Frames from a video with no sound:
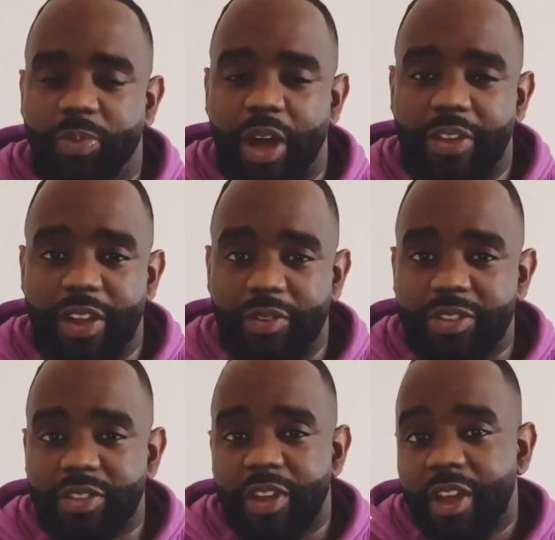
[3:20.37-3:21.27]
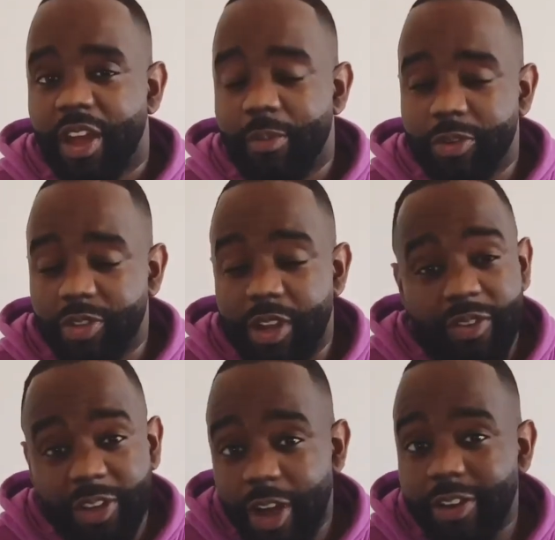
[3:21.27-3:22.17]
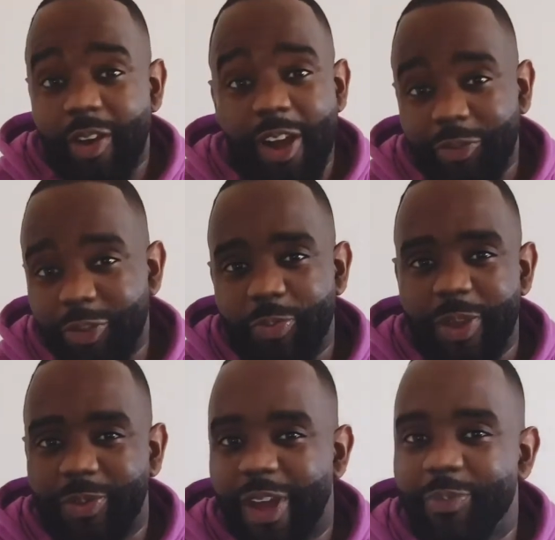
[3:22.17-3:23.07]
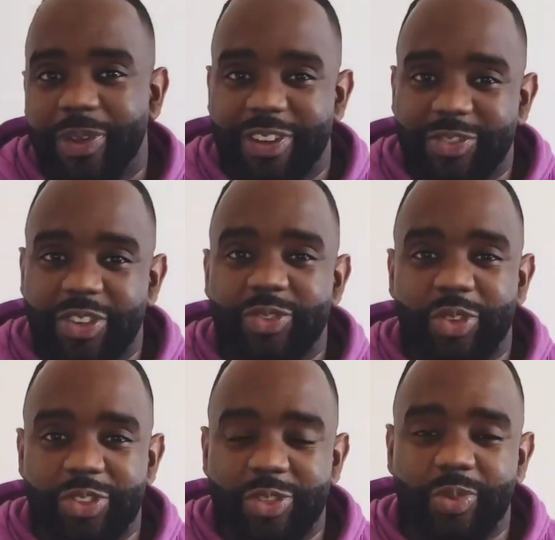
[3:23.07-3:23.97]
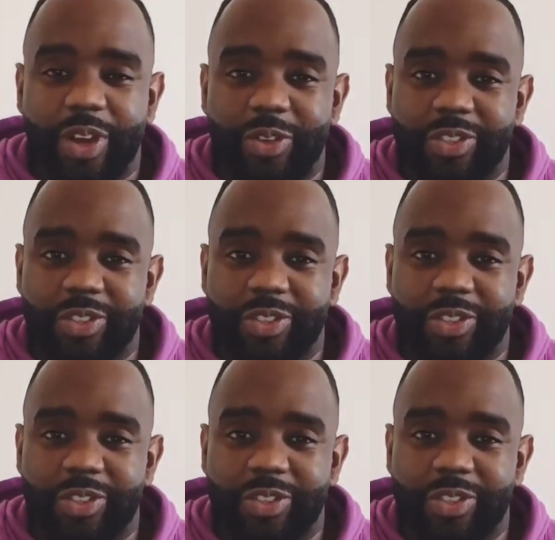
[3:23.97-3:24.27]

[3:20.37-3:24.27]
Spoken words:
but there are a few people that are picking Joe Joyce as well.